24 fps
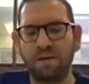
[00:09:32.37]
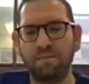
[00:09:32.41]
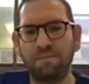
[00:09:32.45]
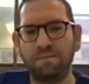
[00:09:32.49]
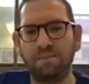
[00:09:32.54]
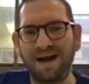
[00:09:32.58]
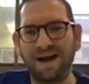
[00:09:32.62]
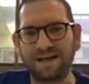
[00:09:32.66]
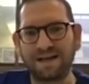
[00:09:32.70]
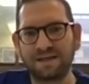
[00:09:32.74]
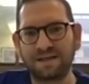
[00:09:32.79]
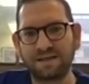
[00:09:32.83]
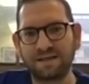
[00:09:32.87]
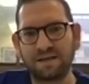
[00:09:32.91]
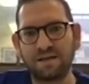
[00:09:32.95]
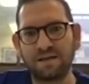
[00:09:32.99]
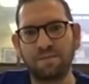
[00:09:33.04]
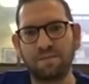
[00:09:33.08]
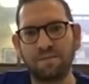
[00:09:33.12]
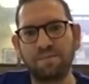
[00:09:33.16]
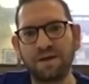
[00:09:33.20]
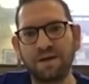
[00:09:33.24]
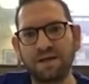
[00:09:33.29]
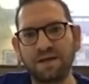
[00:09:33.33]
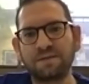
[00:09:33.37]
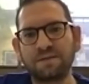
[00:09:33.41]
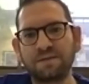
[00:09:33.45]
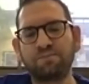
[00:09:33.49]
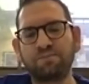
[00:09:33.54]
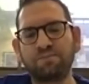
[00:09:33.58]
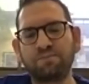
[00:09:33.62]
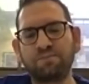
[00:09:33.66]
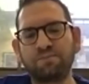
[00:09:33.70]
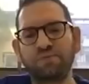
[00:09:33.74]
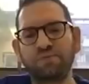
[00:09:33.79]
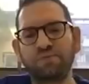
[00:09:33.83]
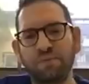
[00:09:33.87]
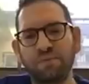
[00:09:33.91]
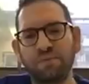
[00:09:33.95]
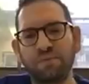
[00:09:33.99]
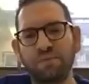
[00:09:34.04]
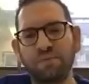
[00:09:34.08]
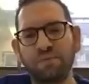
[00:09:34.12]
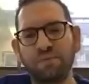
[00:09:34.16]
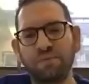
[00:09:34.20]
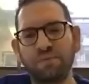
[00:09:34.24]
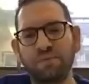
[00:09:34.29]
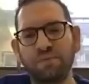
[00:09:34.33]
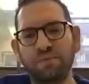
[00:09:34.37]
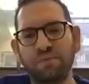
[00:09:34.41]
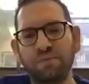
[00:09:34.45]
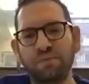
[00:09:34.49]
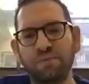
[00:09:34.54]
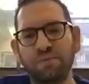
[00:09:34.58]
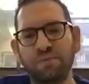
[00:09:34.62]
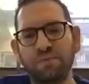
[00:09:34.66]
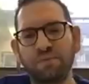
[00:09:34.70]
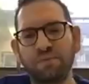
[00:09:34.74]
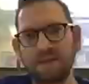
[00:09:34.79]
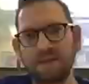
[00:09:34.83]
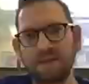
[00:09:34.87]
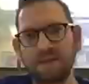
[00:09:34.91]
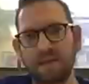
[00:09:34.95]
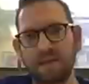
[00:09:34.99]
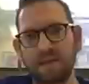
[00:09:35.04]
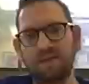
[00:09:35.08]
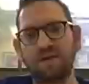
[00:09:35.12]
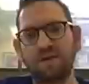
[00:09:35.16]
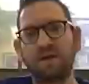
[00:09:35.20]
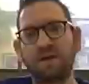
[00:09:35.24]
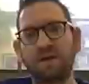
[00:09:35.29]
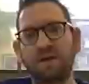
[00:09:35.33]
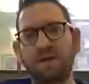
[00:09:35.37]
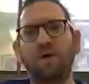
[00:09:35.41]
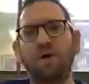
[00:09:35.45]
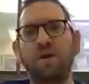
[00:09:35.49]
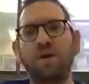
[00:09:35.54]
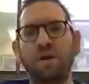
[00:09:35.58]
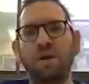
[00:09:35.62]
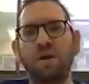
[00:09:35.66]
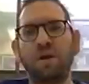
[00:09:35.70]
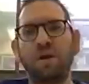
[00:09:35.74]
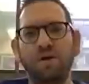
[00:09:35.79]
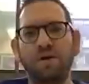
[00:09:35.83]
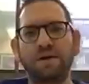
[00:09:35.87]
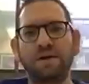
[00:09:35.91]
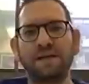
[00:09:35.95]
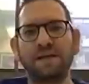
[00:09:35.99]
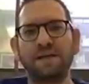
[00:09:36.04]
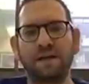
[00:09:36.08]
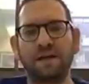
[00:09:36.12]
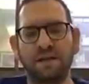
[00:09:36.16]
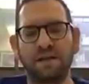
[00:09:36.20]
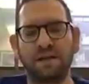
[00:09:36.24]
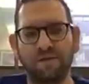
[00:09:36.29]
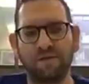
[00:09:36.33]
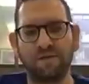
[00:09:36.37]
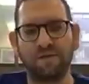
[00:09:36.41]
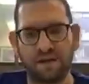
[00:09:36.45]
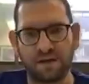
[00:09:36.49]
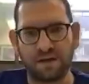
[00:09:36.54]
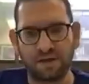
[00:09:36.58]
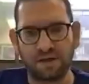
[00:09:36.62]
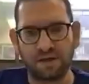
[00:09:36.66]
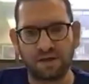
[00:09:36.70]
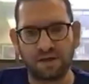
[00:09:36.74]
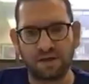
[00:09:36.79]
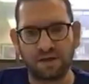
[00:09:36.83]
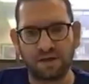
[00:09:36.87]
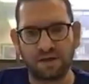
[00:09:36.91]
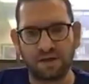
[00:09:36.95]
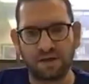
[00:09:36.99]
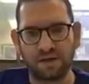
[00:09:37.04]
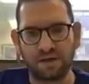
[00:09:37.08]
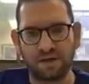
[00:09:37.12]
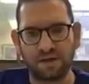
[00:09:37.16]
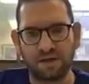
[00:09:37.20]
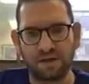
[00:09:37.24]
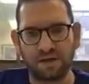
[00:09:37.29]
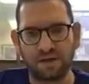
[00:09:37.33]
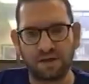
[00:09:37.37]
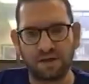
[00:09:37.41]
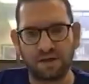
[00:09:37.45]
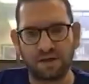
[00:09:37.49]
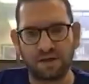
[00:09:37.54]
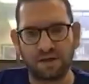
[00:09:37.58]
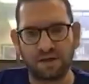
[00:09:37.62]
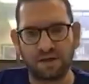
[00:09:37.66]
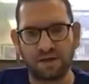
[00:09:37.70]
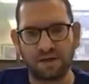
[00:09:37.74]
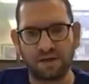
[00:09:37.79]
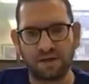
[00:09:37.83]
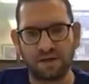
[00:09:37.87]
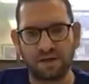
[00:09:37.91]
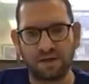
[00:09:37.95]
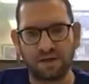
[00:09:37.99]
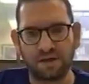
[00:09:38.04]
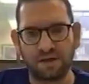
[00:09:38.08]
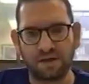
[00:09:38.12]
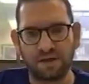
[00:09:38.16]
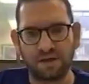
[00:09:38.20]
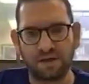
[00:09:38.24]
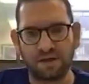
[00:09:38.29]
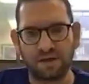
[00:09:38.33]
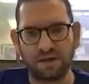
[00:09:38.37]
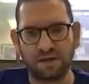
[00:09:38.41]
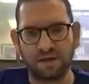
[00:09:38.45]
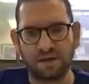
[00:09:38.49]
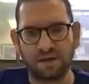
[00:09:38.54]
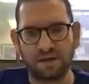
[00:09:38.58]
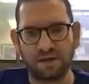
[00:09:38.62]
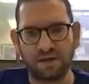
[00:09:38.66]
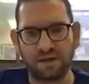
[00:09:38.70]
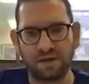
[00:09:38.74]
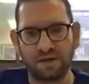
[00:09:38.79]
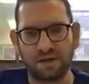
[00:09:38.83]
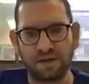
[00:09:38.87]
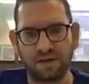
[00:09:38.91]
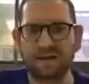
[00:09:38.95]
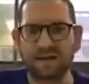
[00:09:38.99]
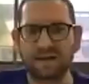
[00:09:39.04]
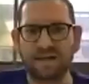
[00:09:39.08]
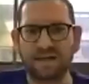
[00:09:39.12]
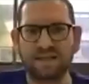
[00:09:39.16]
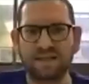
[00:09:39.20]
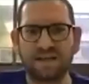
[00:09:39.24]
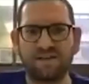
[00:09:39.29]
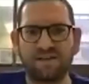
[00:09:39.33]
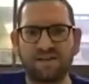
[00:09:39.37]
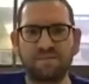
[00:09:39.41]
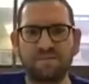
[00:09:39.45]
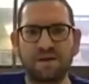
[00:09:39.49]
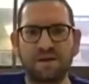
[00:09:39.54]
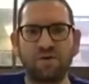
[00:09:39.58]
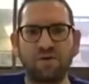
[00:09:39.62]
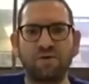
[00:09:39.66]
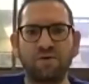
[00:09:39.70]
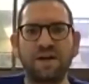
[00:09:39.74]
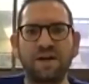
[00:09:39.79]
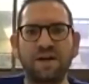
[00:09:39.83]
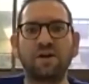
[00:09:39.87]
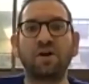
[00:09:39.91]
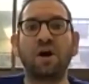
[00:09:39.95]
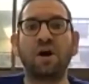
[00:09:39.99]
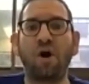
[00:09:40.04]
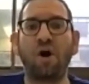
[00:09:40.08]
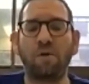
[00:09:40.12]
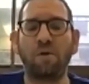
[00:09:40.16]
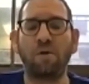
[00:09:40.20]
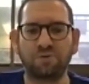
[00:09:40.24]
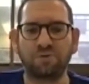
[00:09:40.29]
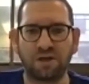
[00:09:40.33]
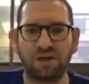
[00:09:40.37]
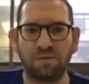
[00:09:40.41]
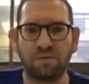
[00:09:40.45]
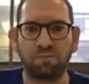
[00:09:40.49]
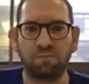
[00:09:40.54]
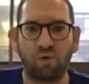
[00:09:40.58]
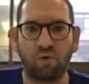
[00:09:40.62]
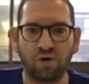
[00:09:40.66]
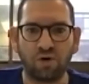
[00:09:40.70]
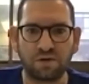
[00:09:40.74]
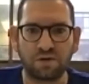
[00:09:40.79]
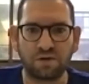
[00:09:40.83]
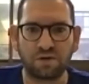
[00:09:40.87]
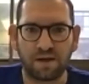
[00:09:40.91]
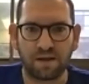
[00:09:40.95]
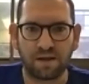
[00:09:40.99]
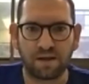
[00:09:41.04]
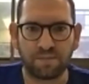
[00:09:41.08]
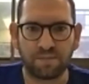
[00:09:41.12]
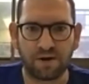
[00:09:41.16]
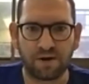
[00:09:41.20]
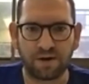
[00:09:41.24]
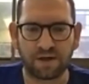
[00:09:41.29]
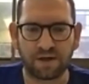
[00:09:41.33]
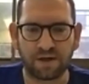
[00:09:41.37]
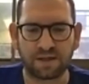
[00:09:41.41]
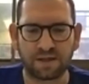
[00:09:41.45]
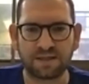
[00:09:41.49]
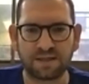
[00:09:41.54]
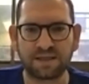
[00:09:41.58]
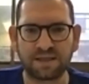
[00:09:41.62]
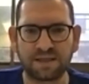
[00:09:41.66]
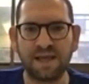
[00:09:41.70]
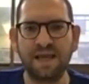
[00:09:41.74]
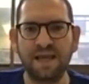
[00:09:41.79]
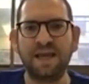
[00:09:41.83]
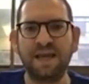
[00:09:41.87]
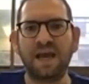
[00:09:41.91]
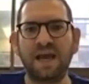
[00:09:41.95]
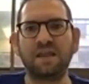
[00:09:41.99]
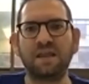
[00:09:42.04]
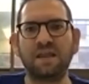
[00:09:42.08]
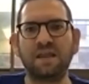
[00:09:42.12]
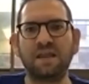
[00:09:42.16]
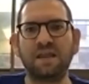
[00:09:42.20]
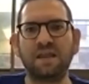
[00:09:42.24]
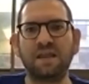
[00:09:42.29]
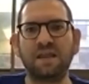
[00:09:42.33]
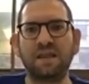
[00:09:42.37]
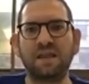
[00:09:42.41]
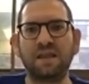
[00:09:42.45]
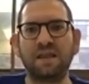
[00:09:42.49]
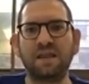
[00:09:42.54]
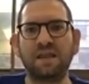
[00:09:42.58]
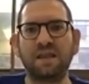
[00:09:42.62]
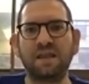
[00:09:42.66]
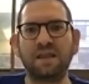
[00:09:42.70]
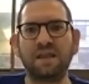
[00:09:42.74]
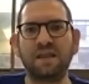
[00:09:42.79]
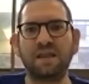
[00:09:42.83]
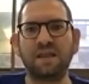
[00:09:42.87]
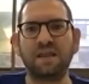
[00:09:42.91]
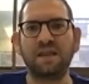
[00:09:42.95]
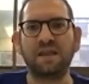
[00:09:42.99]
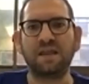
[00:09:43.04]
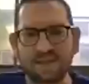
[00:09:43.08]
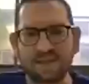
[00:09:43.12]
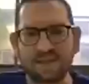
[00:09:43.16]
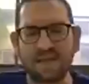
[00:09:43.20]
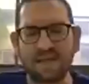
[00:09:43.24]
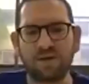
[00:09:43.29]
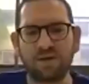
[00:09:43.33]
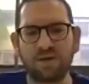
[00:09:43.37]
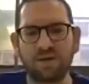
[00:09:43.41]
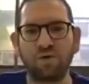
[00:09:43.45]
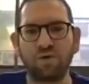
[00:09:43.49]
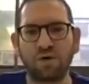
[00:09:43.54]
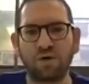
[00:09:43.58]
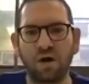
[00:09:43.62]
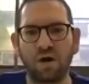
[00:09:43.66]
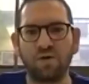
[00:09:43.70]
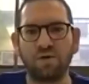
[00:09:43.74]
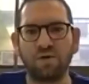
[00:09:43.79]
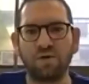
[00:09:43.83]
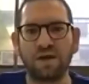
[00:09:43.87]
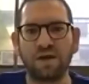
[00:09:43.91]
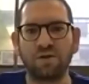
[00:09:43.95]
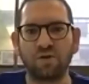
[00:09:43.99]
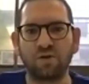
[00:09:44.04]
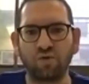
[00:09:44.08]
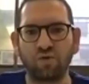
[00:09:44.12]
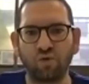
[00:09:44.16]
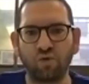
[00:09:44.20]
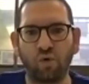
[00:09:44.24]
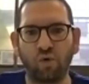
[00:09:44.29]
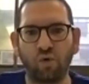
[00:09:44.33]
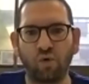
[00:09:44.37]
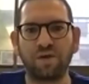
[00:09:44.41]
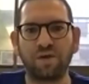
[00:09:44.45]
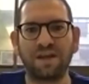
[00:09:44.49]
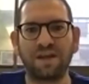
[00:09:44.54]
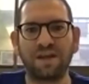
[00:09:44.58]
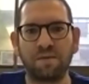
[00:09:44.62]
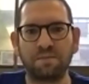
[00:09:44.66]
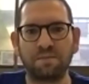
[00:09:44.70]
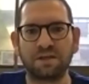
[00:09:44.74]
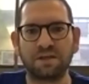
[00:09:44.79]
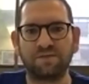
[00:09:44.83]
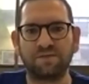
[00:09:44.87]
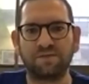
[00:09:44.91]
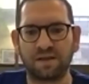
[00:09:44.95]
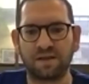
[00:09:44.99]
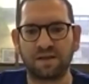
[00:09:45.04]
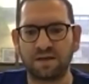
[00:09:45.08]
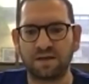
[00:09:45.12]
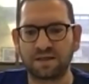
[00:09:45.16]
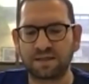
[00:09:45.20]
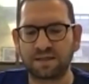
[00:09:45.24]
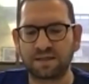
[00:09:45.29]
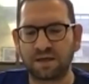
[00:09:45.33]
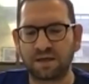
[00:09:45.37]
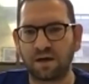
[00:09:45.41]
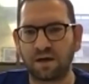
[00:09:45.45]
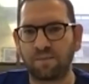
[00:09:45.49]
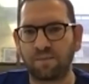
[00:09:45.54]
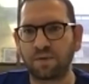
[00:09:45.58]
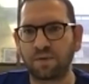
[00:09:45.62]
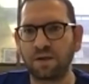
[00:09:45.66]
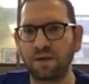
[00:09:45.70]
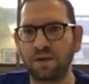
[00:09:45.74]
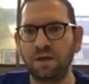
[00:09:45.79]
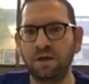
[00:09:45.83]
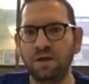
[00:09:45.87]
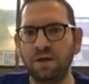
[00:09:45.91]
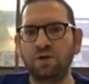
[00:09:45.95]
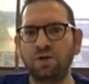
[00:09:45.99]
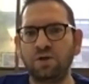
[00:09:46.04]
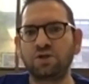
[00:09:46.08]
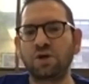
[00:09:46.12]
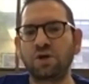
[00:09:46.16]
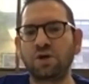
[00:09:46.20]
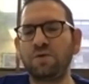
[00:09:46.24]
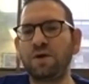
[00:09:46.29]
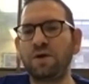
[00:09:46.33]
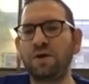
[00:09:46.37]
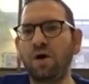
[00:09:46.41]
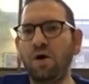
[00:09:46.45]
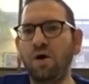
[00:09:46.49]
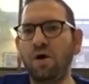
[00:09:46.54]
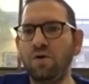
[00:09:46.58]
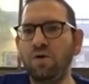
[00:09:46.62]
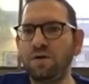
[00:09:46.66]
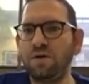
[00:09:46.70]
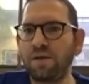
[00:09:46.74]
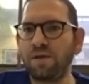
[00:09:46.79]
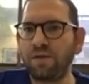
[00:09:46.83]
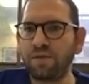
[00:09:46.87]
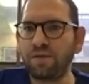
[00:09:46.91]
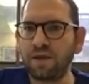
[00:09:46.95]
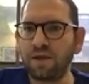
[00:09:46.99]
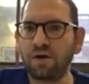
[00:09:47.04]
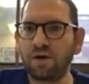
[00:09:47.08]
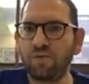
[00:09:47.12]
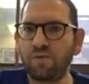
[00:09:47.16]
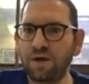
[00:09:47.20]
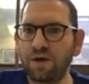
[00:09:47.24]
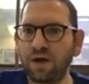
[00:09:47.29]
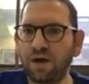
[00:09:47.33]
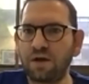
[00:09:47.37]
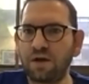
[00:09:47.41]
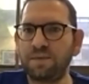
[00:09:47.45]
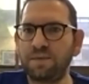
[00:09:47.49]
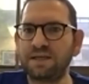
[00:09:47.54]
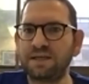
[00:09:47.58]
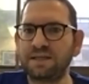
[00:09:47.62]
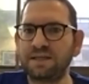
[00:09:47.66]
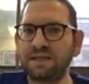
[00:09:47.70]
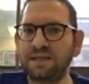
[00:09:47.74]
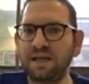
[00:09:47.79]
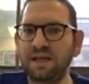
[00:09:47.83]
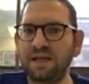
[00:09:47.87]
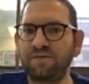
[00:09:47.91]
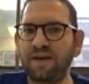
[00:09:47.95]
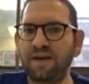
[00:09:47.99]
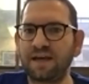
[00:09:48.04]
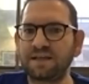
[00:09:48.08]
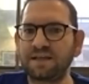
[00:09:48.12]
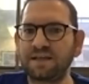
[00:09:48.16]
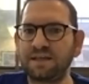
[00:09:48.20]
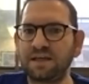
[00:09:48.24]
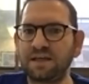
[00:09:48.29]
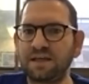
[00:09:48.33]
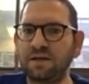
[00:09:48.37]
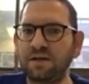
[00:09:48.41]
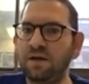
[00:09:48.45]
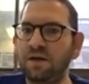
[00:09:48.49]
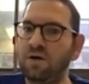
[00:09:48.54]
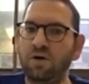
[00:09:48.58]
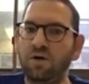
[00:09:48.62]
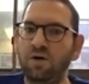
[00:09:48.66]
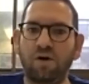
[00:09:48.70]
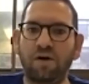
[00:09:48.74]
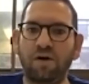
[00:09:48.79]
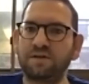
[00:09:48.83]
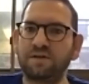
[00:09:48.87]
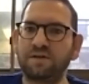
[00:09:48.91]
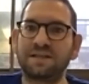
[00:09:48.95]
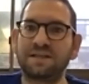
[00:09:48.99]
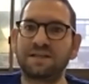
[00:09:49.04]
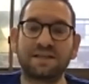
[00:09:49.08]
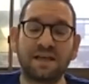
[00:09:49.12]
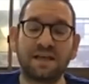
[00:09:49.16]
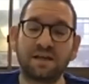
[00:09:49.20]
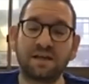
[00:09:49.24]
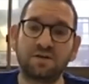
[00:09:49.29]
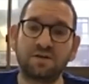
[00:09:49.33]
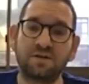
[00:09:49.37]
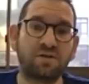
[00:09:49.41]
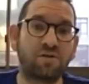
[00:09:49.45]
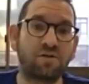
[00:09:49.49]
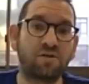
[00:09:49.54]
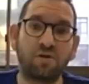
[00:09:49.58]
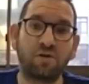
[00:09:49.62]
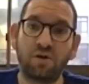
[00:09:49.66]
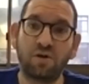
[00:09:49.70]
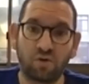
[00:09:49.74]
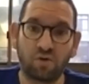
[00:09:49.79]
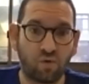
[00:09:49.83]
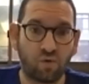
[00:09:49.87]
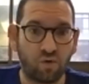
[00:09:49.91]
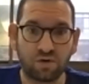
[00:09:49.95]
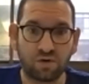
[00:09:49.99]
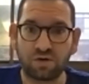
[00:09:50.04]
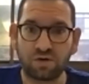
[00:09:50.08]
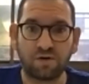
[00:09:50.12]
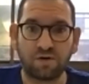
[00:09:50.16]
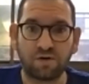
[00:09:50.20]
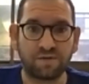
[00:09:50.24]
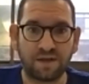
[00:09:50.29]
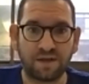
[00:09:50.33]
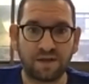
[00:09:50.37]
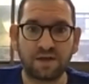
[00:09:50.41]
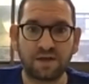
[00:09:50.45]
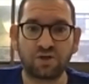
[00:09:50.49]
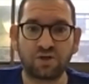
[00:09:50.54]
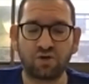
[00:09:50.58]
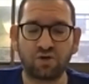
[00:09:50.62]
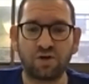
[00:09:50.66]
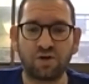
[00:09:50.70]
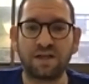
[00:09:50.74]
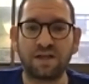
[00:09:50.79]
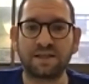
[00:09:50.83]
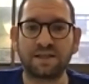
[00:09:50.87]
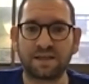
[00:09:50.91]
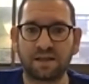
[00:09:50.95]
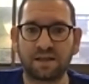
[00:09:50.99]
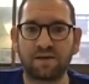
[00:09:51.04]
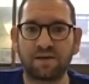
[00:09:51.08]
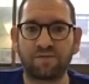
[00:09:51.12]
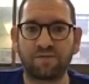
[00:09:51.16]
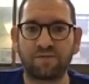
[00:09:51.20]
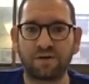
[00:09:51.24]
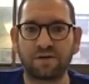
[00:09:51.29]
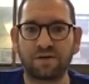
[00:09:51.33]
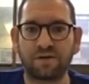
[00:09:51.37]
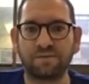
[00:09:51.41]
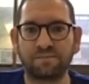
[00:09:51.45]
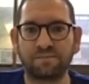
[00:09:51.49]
But the biggest problem is South Africa are low down in the feeding chain. The Pfizer and Moderna vaccines have been already co-opted and bought by the Americans, and the majority of the vaccine will go in the Northern Hemisphere at this time. So we only think we're going to be seeing a vaccine after the second to third quarter of next year in South Africa.